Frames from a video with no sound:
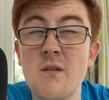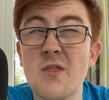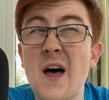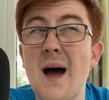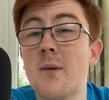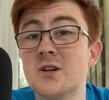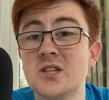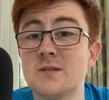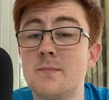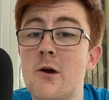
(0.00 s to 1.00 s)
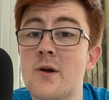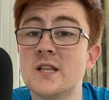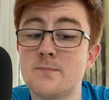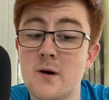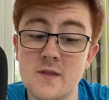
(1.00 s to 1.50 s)
that much
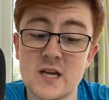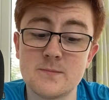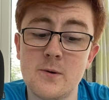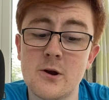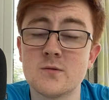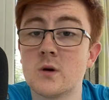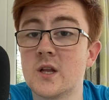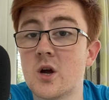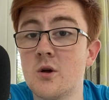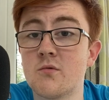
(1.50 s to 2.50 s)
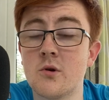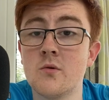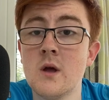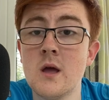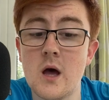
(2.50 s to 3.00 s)
experience, but the experience we're going to go through